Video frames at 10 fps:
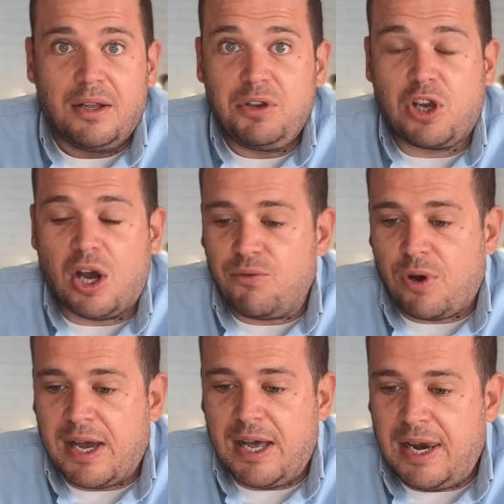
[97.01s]
You can't
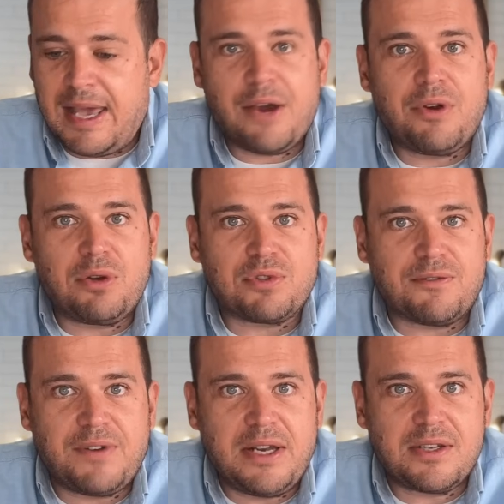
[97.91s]
write a letter in your
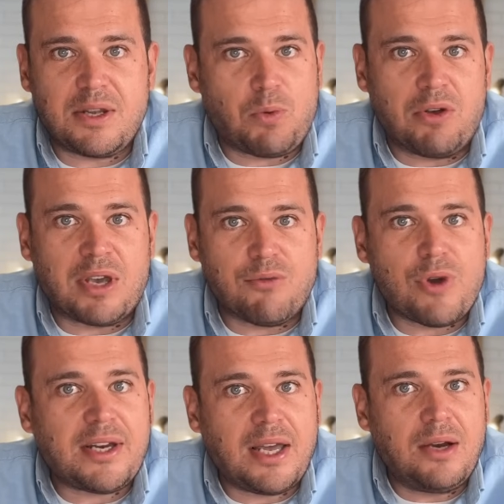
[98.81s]
defence, they won't get
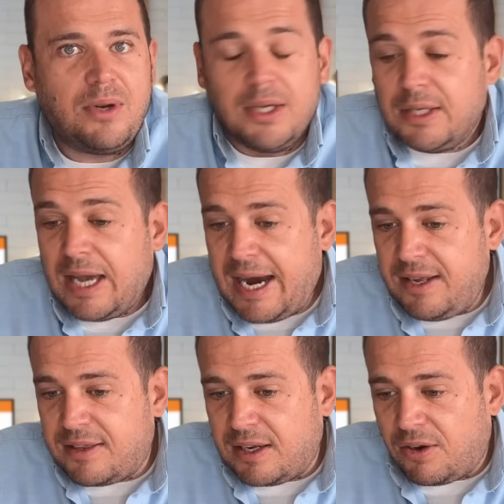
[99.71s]
read out,
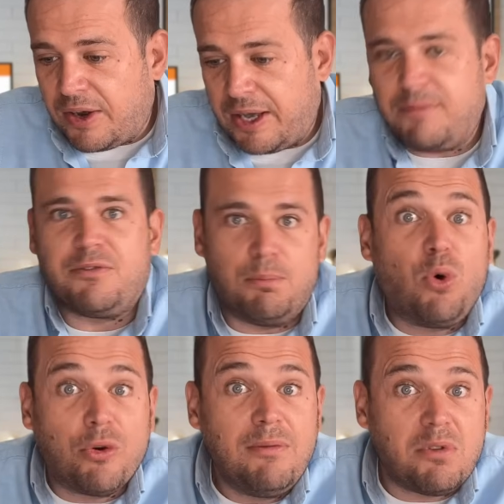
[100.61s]
anything like that. For
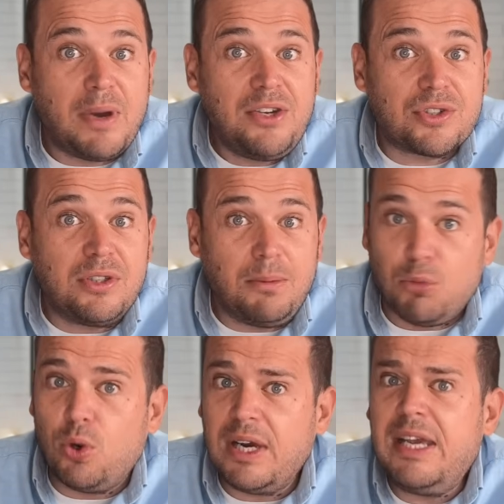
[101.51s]
more information
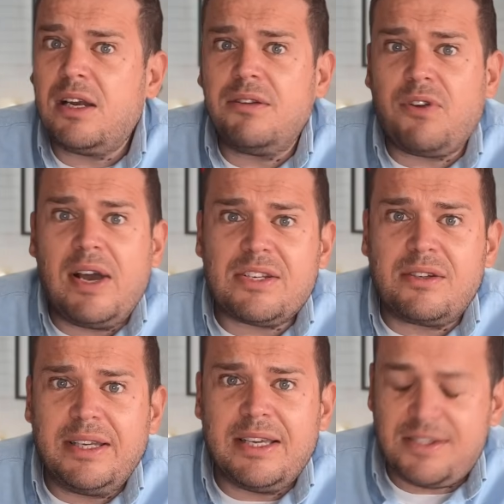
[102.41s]
and more legal
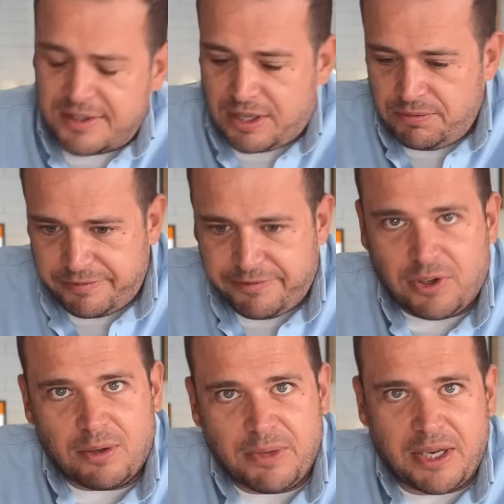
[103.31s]
advice like this, don't
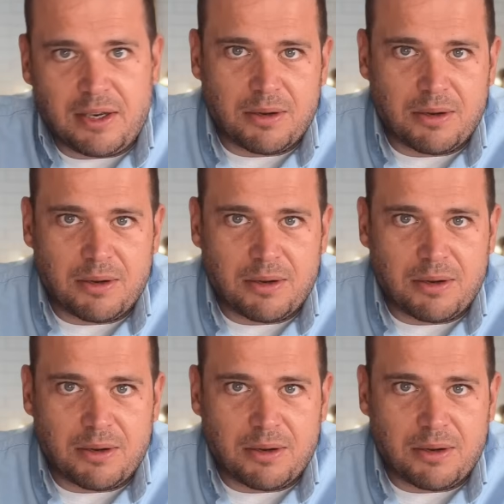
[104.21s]
follow me.